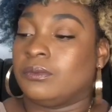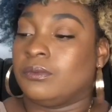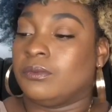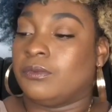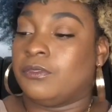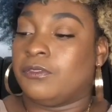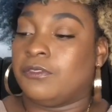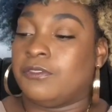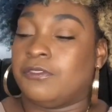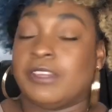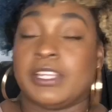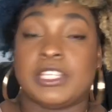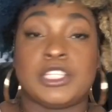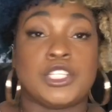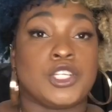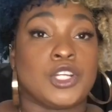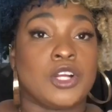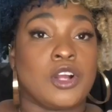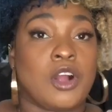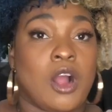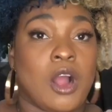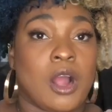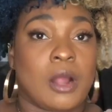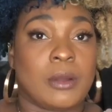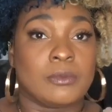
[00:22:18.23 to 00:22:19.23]
fit your
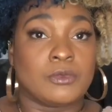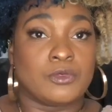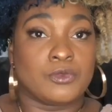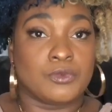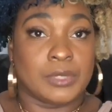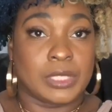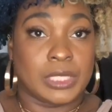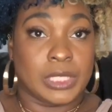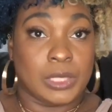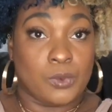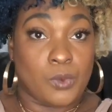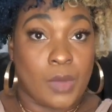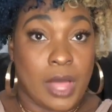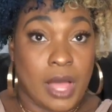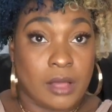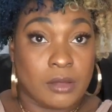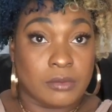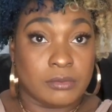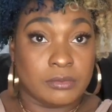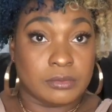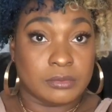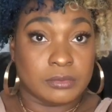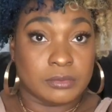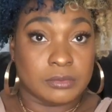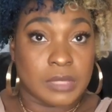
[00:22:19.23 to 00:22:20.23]
arms really well.
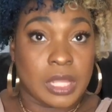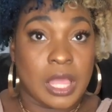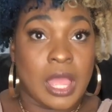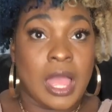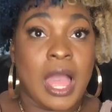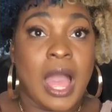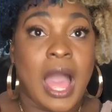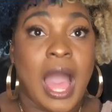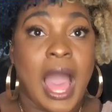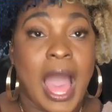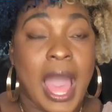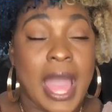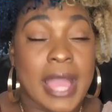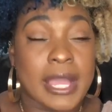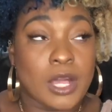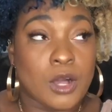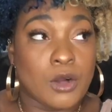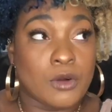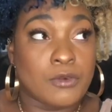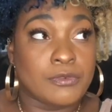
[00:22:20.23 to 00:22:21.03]
I go